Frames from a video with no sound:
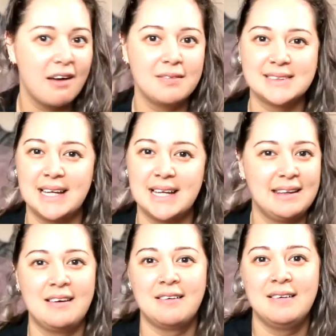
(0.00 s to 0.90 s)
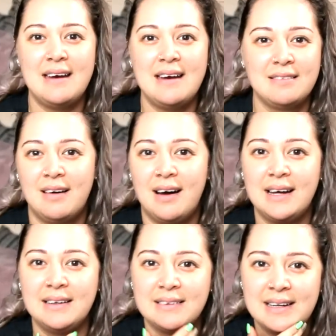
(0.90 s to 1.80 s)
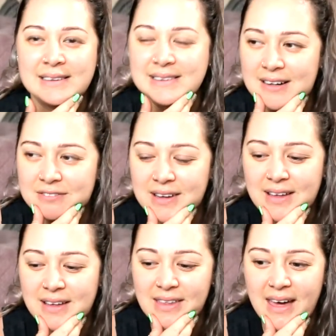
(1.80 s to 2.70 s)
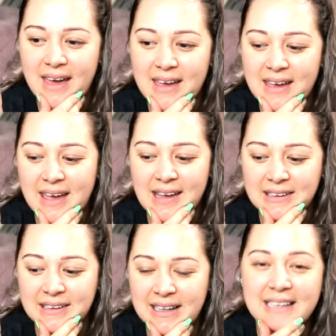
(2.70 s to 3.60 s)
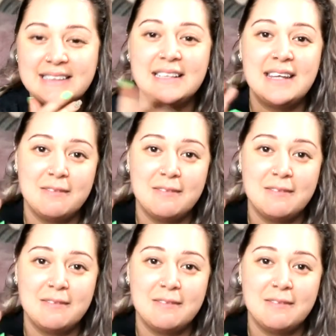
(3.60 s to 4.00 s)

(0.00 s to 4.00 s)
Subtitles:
It was late at night and stuff like that, and I said that